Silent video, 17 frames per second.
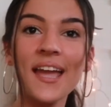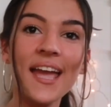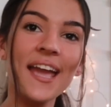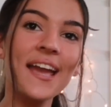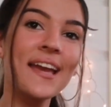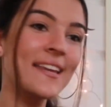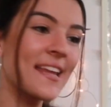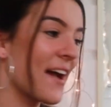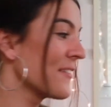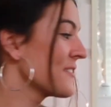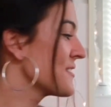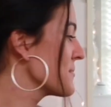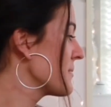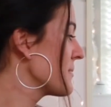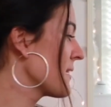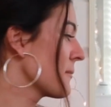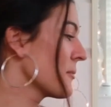And as
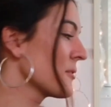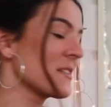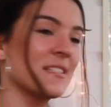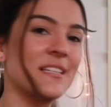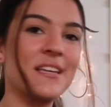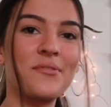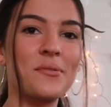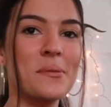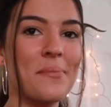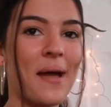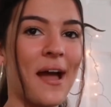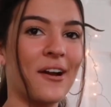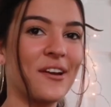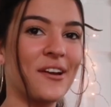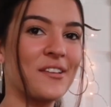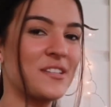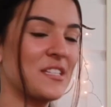you've been able to see from the
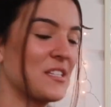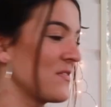background of this